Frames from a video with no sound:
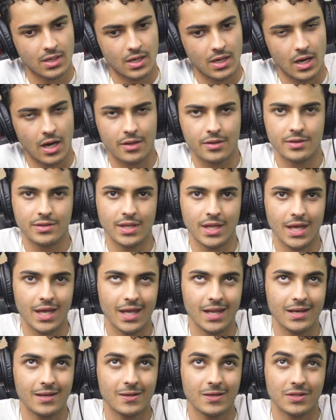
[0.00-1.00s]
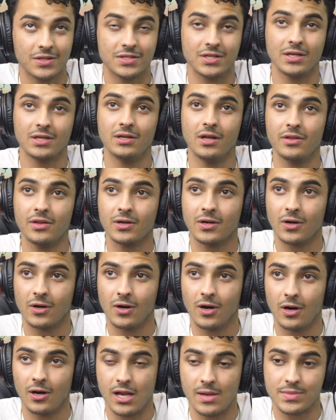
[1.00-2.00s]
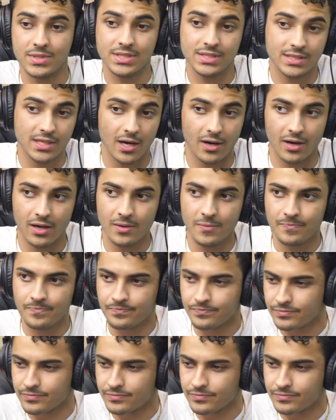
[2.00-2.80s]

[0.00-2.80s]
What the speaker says: Other than there's another girl, her name is Sarah.